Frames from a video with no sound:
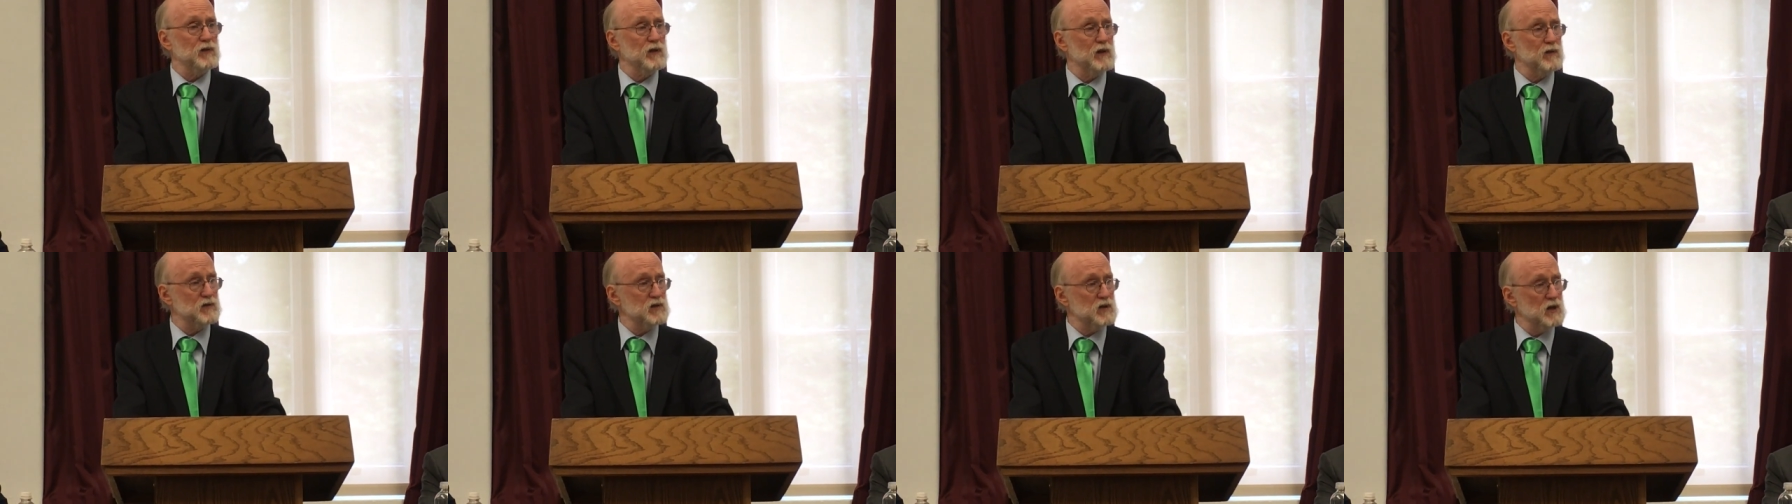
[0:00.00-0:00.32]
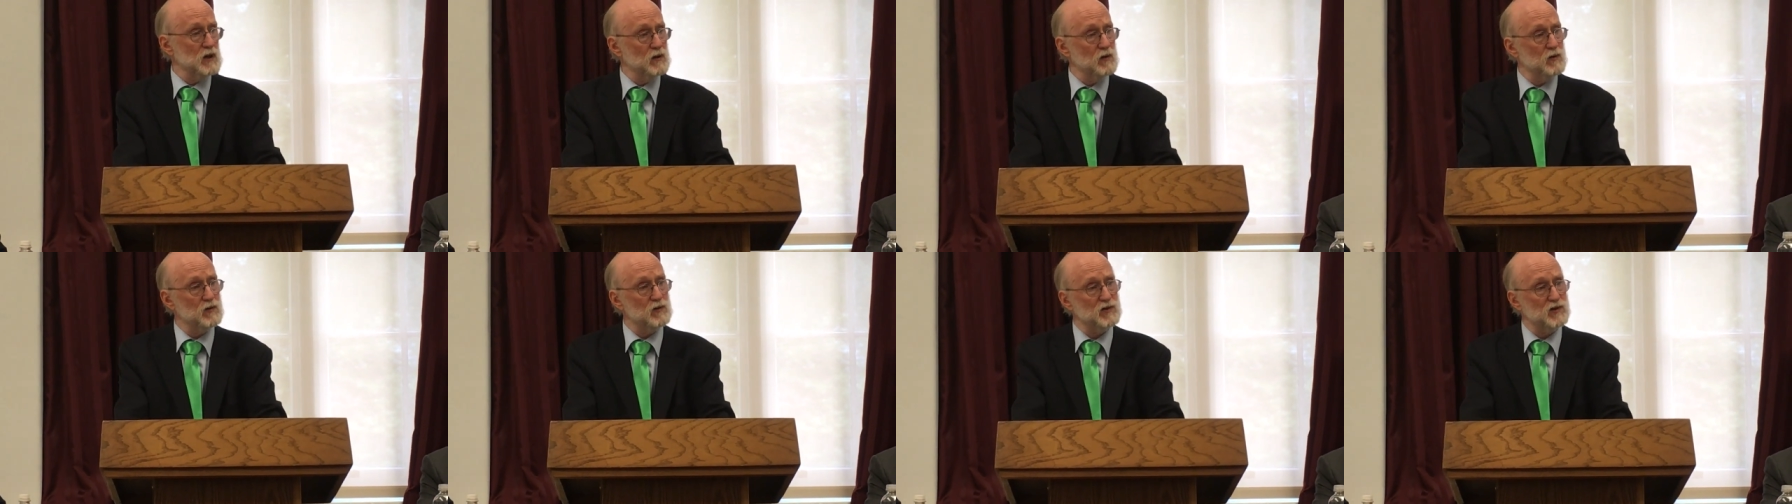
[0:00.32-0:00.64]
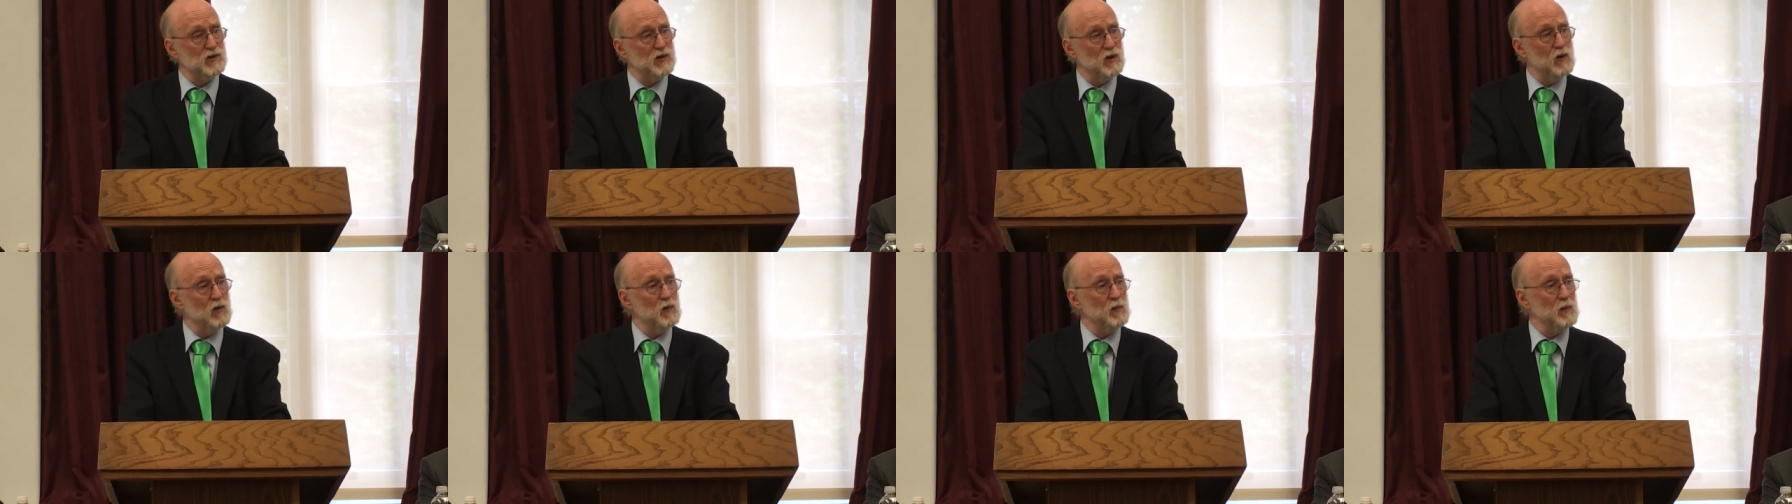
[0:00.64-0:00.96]
15 or
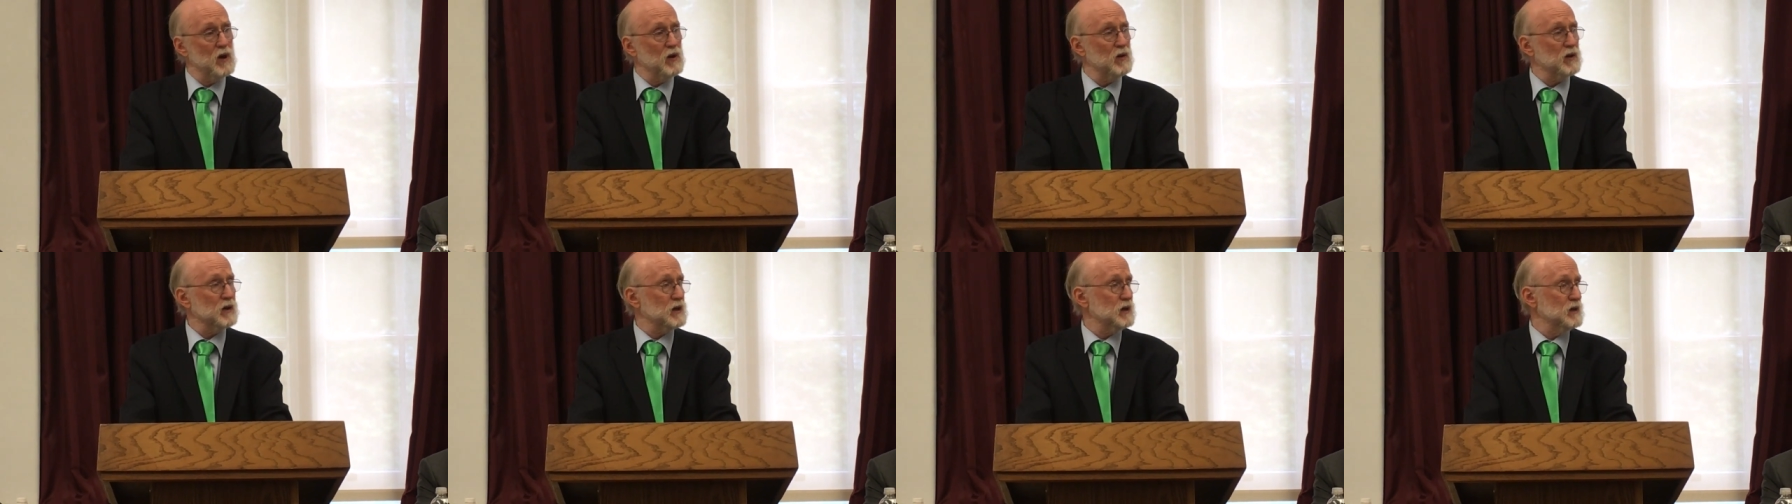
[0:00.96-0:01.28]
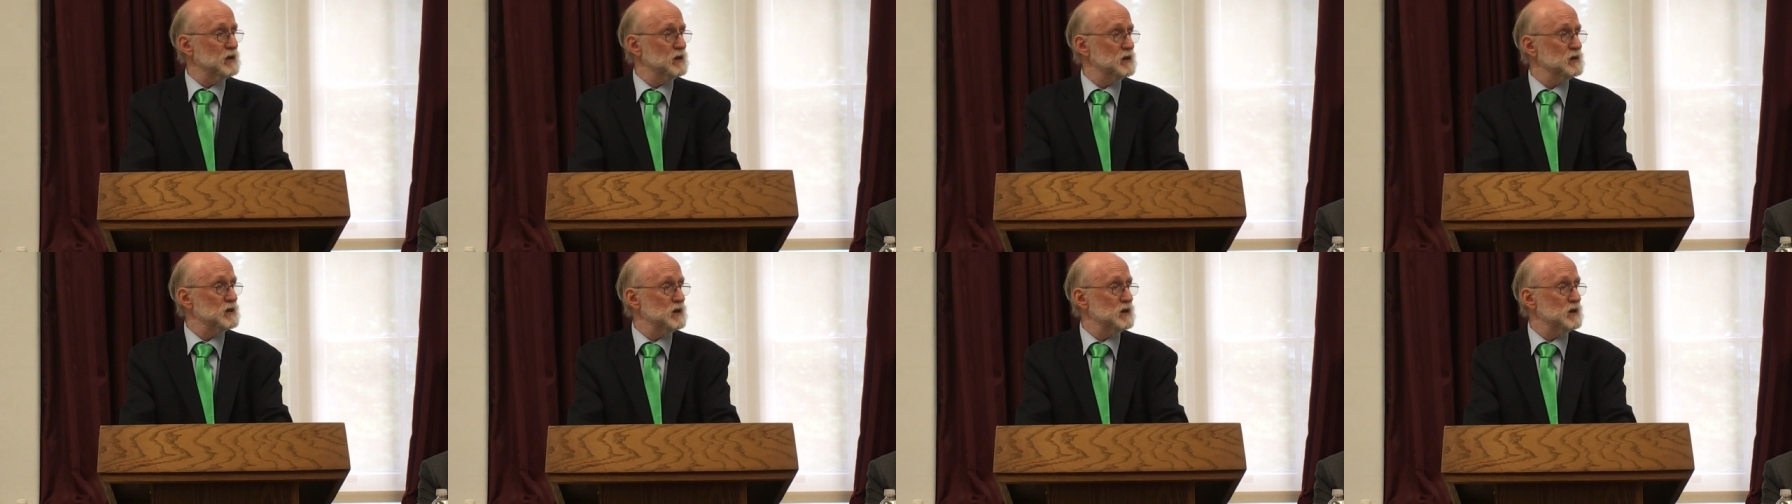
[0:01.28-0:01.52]
so American